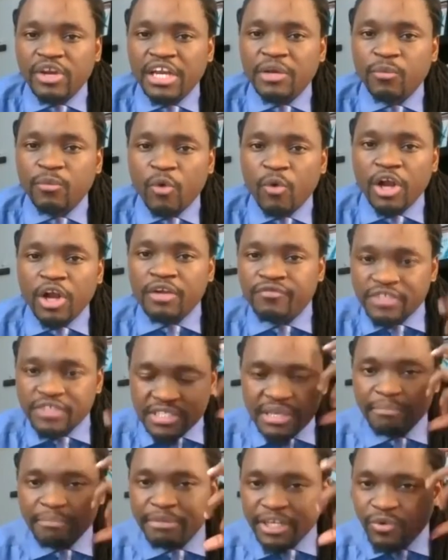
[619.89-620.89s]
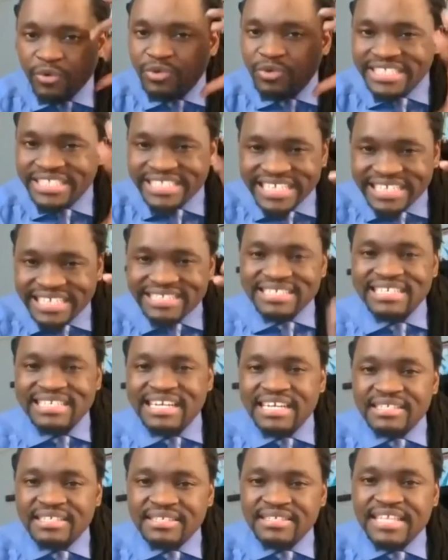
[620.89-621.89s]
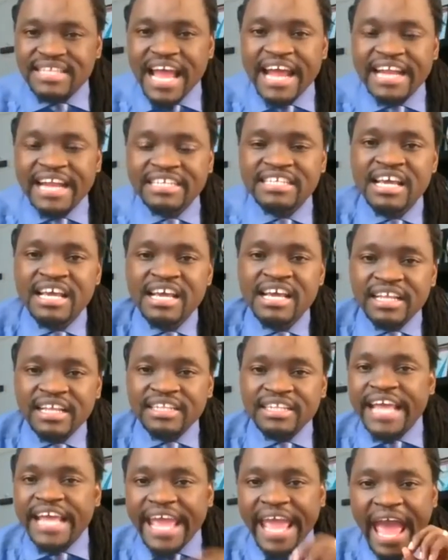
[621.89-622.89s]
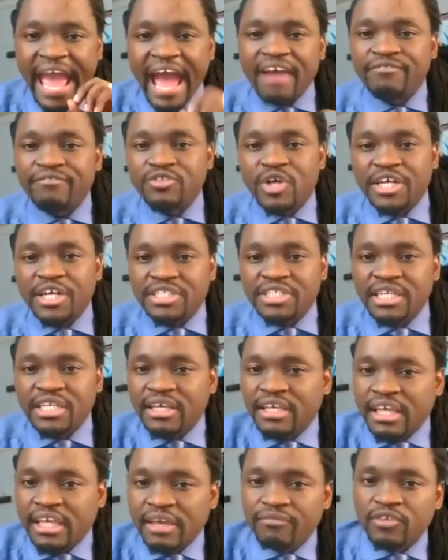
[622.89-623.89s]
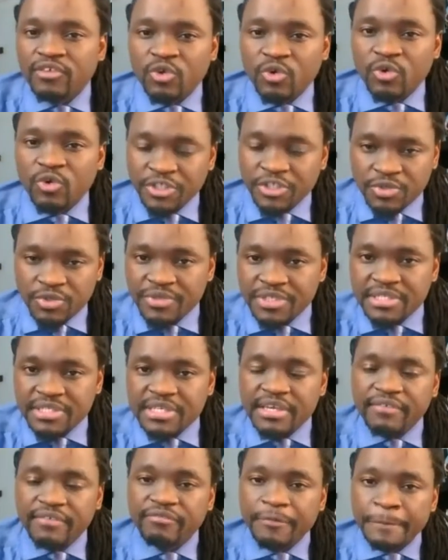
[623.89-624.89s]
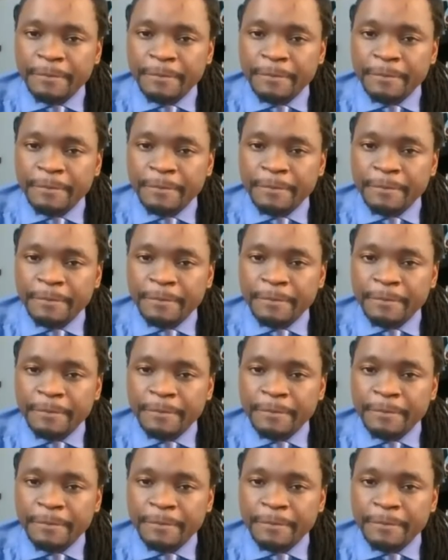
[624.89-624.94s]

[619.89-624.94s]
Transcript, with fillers: really work for somebody who doesn't understand that they have to actually give in order to receive?